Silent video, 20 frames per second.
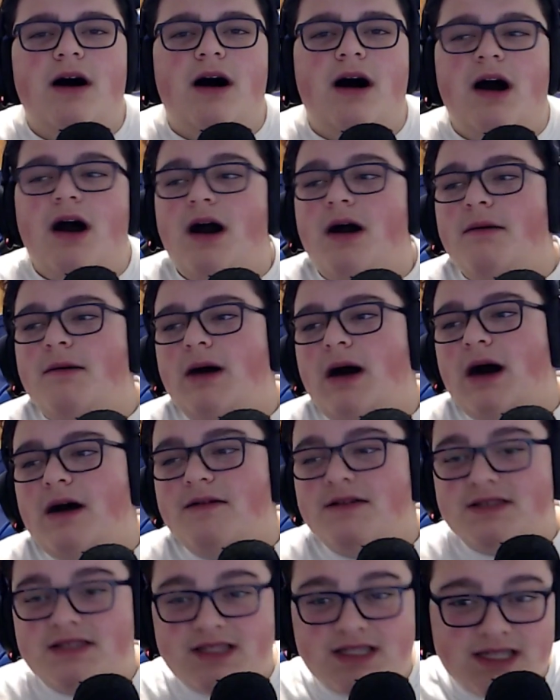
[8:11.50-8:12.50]
Um,
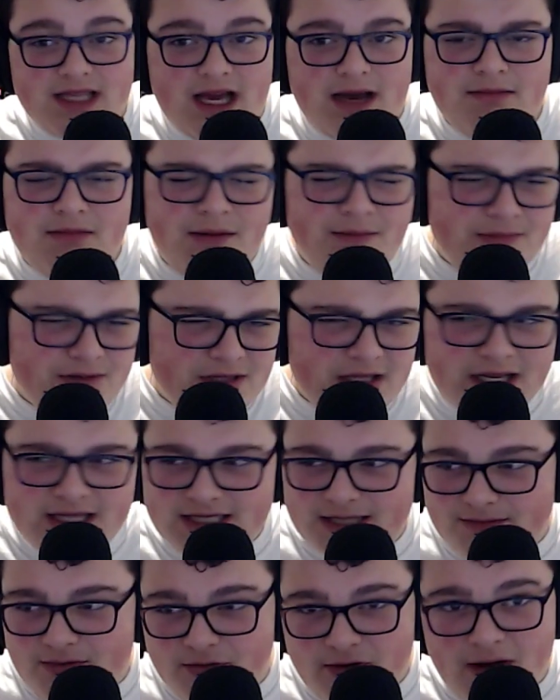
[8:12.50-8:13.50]
obviously, I'm a, like
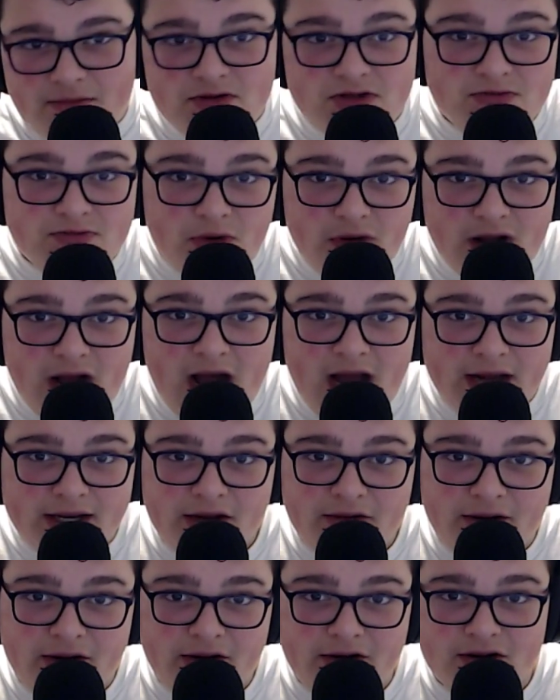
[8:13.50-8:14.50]
I said before, I'm a small
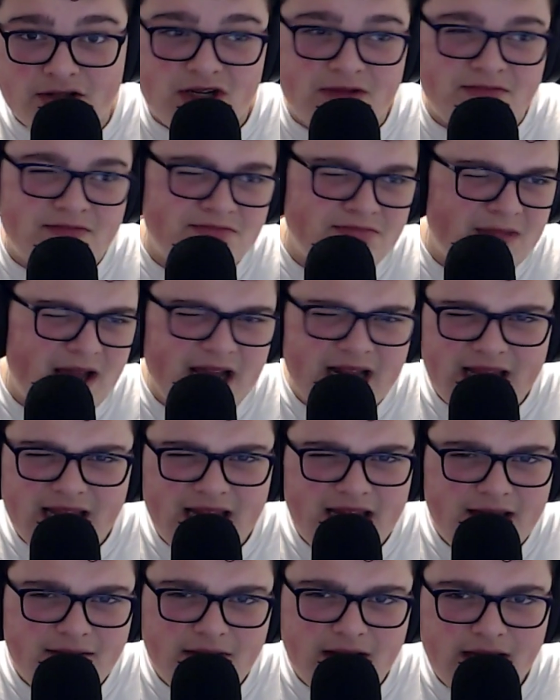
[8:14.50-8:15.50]
content creator, so I'm not gonna get
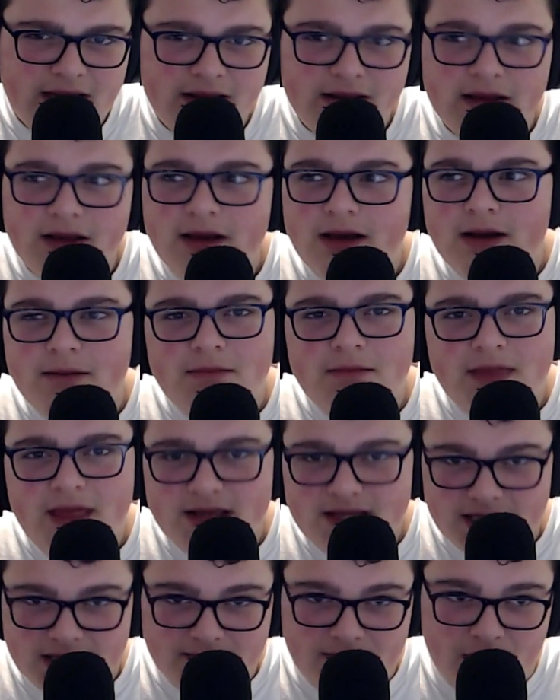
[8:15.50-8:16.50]
any money. But
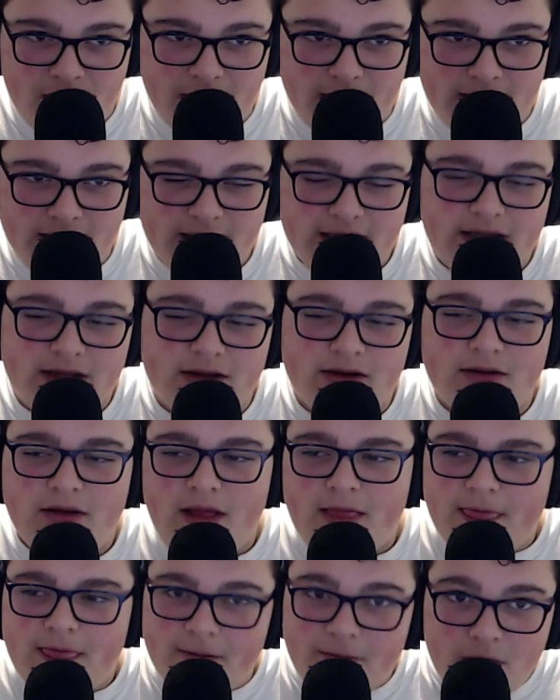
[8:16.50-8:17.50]
that's not the point. You know,
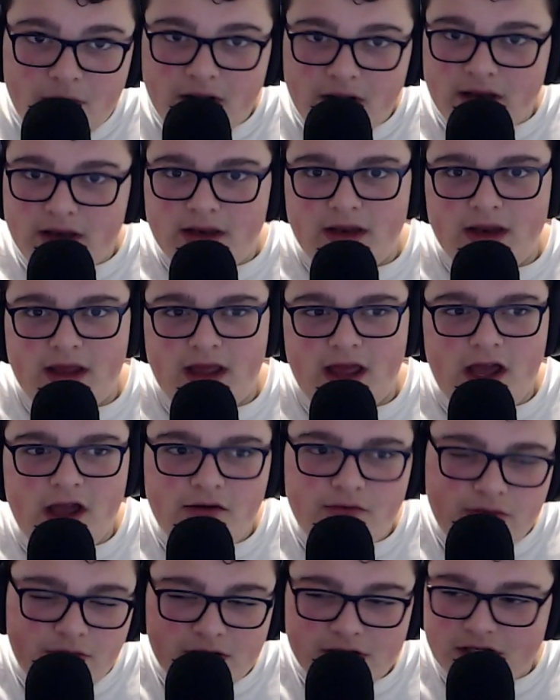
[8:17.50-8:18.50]
the point
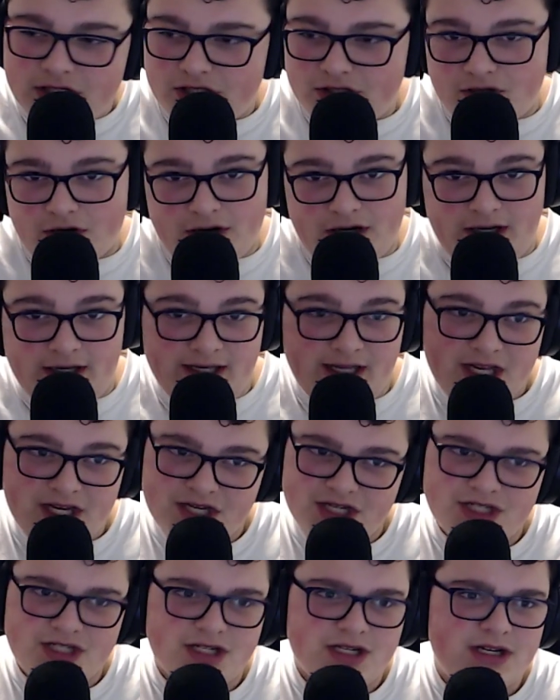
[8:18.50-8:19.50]
everyone started
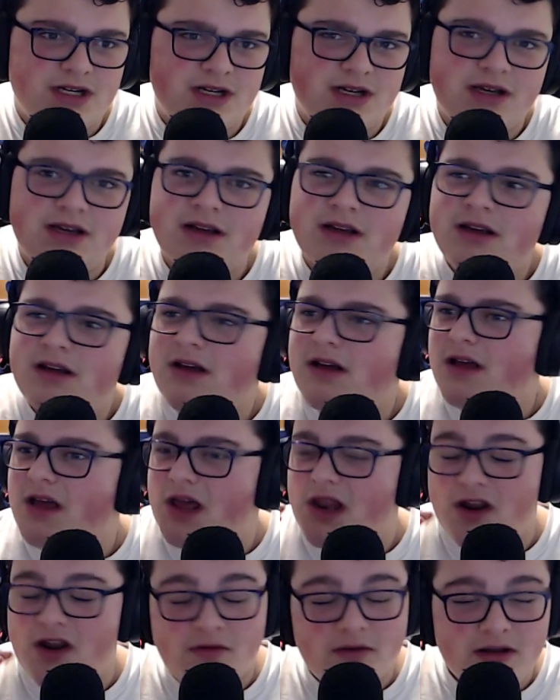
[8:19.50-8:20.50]
Ninja, and
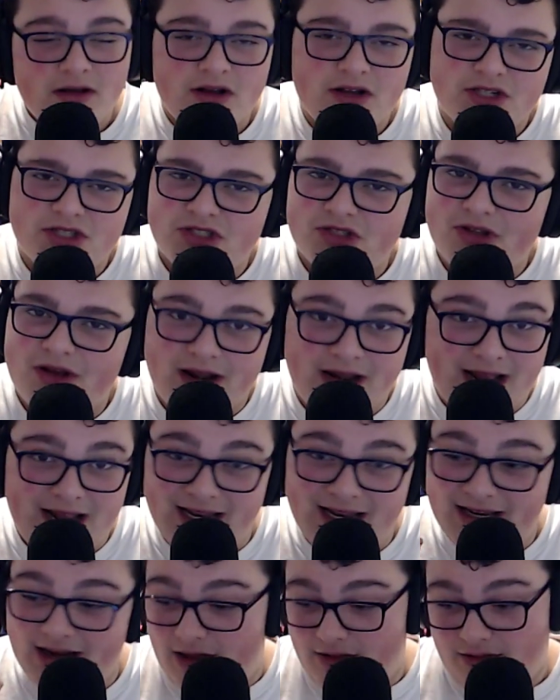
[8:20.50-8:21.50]
everyone else started
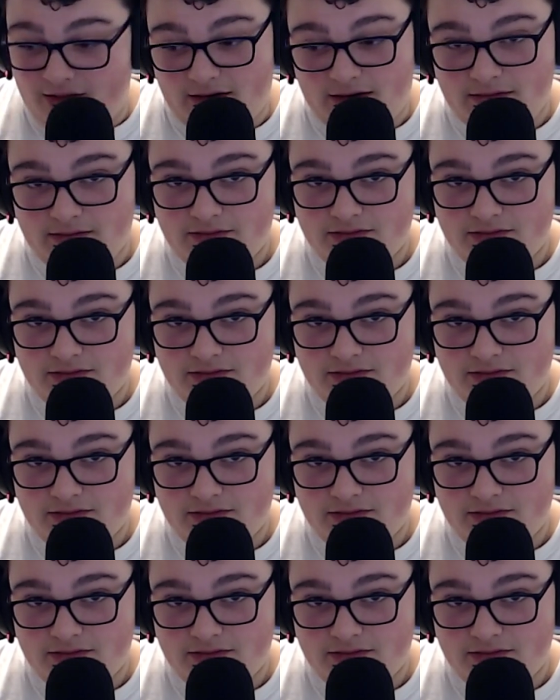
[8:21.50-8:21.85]
at nothing.